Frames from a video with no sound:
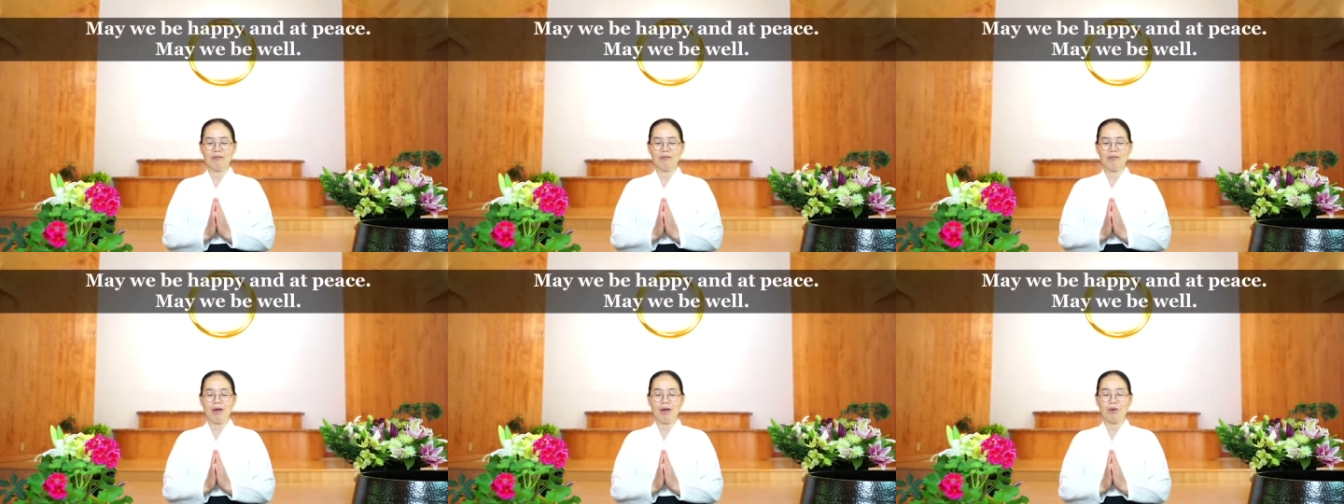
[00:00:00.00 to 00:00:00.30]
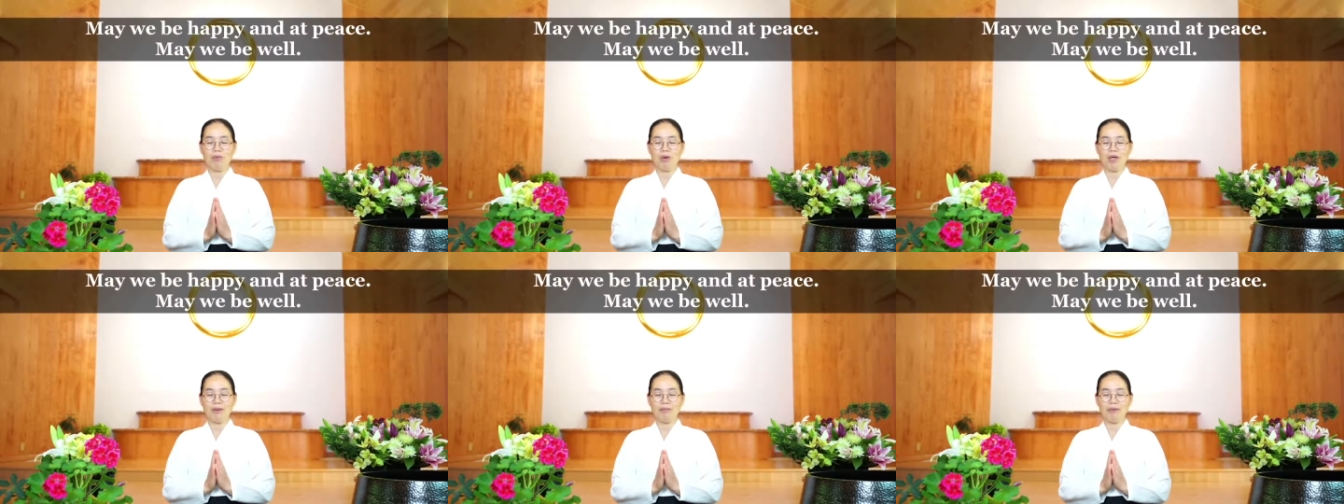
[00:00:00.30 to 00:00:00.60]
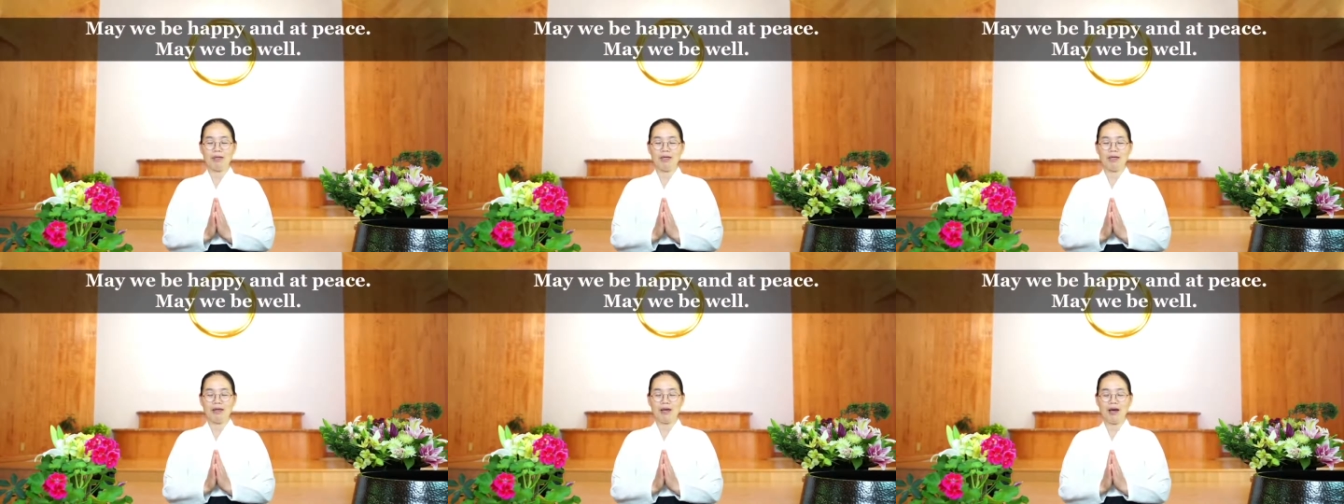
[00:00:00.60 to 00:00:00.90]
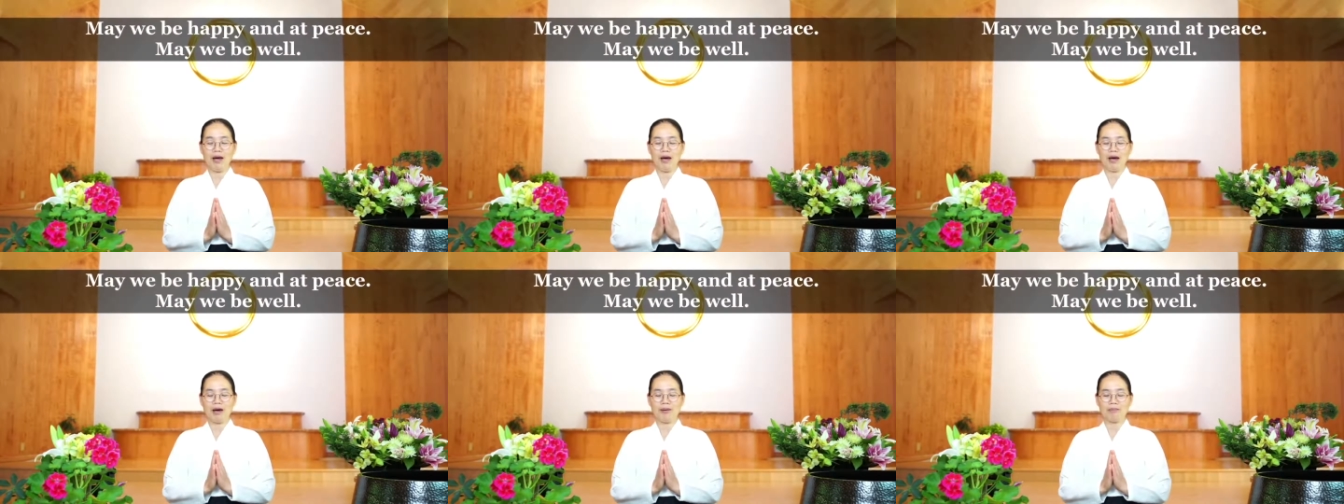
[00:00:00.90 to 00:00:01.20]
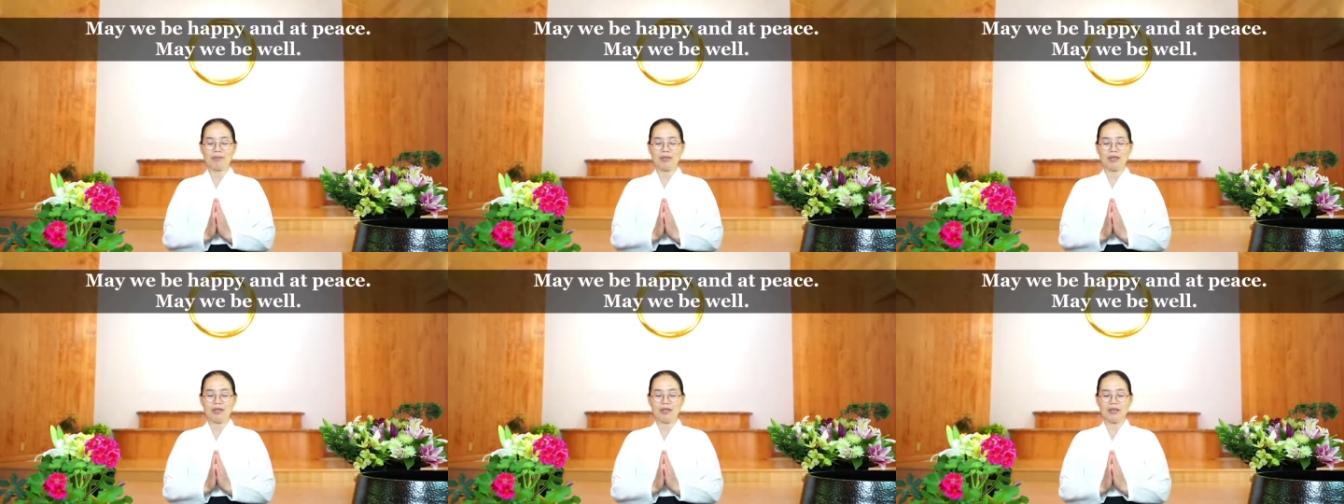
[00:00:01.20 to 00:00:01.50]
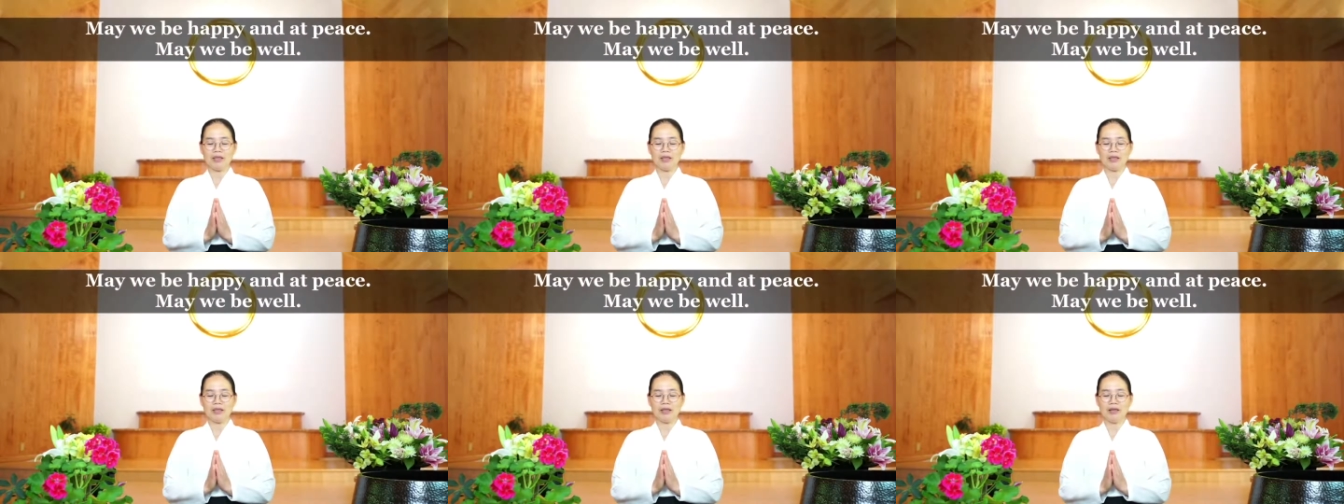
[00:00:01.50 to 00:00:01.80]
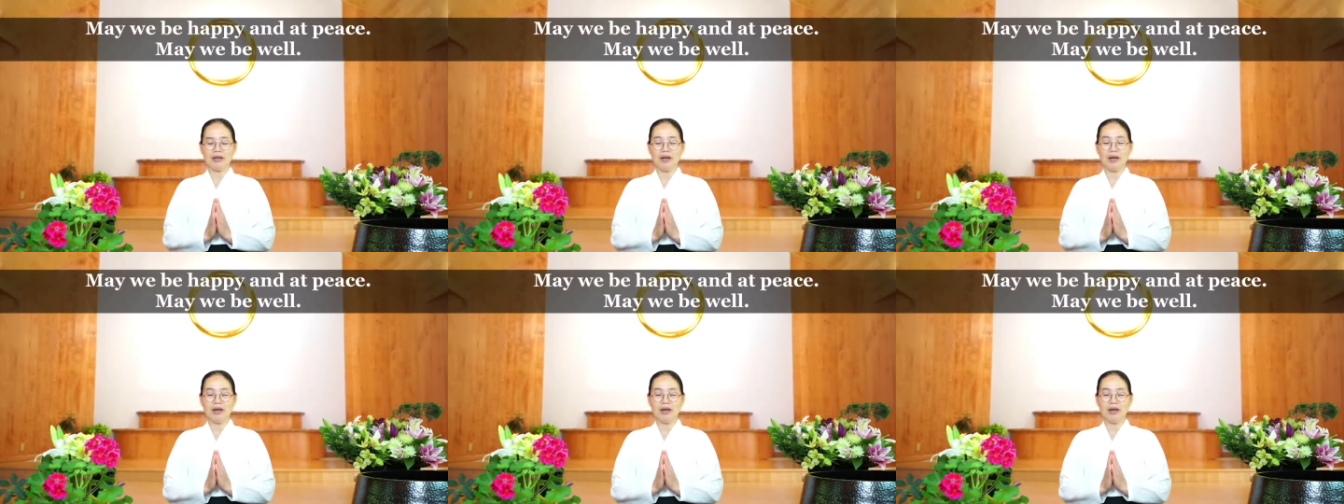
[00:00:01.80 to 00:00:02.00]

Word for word: May we be happy